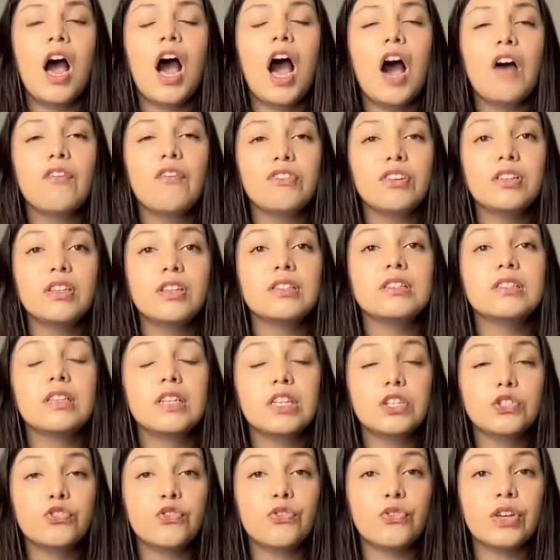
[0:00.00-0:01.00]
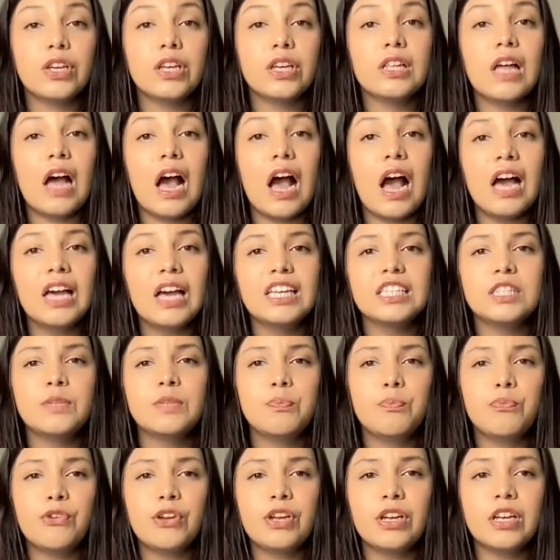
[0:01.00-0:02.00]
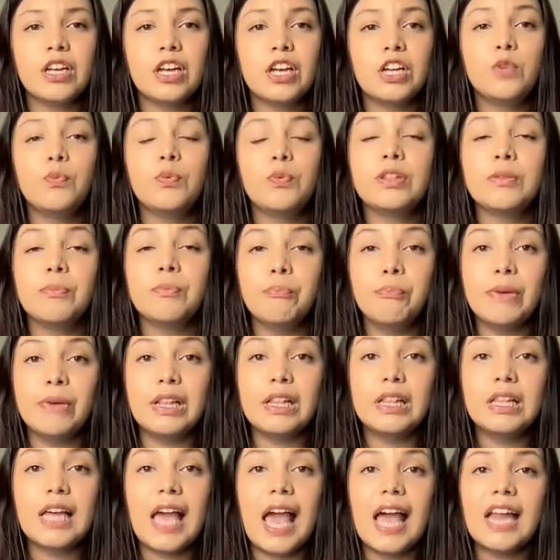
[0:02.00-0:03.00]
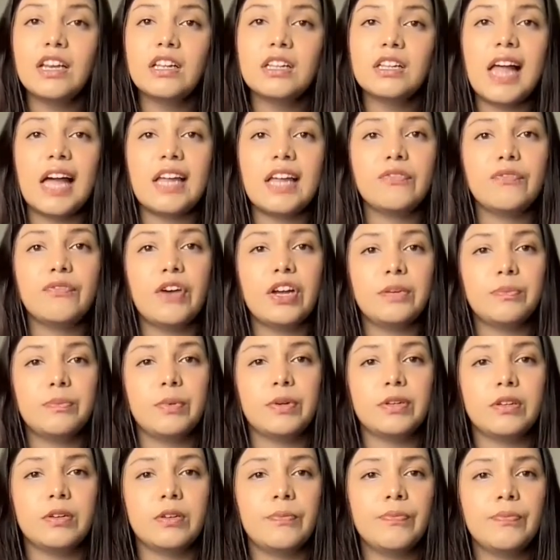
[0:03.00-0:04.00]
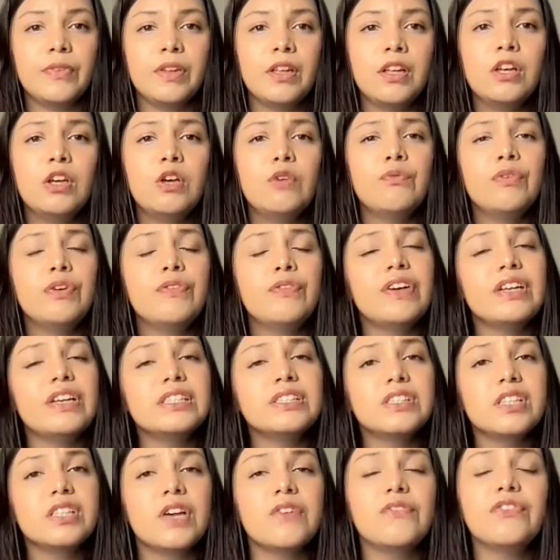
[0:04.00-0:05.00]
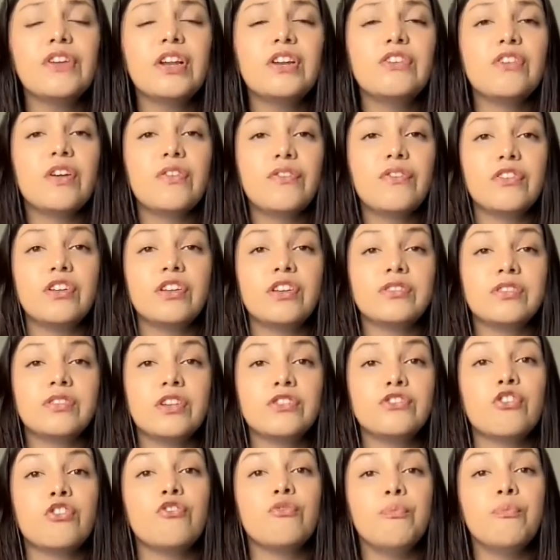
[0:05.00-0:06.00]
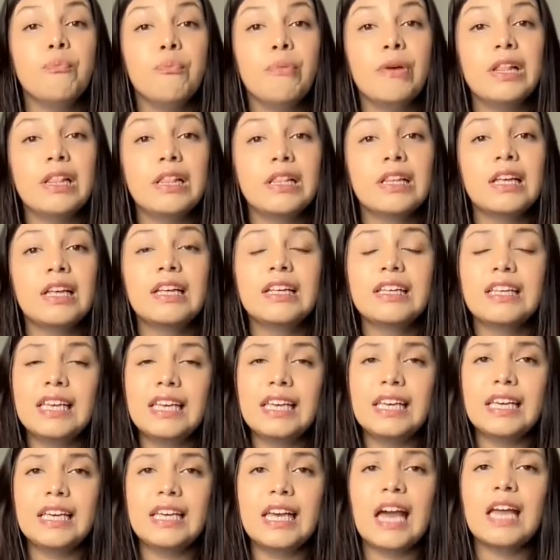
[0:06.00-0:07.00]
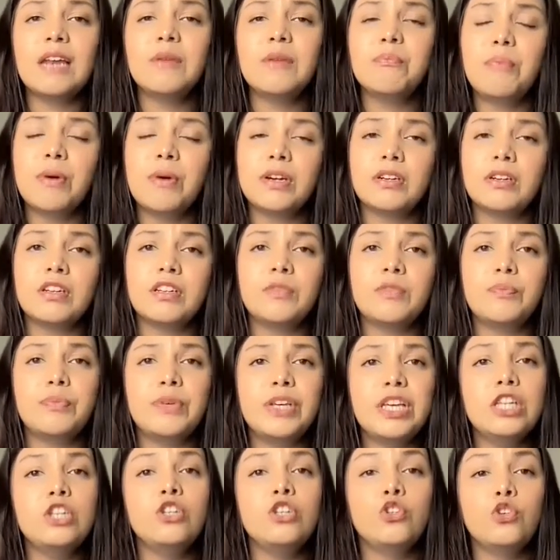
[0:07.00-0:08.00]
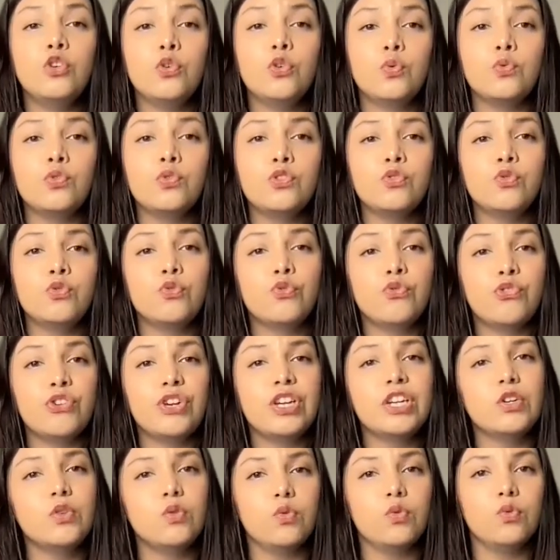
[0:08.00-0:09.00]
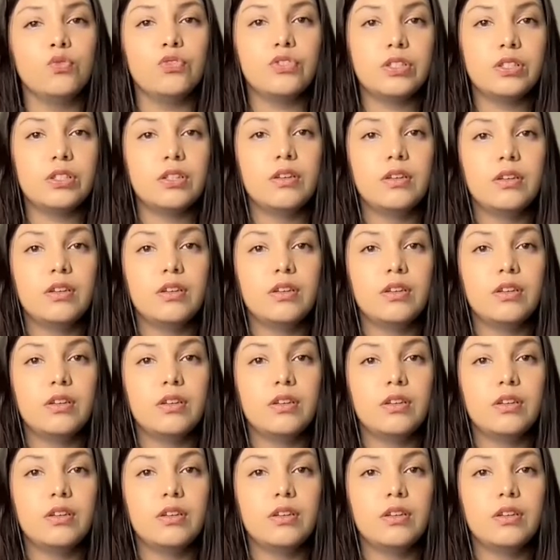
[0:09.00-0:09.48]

After the surgery, the eye is sprinkled with milk and clarified butter. We find several references of milk, ghee, and butter being used to treat wounds.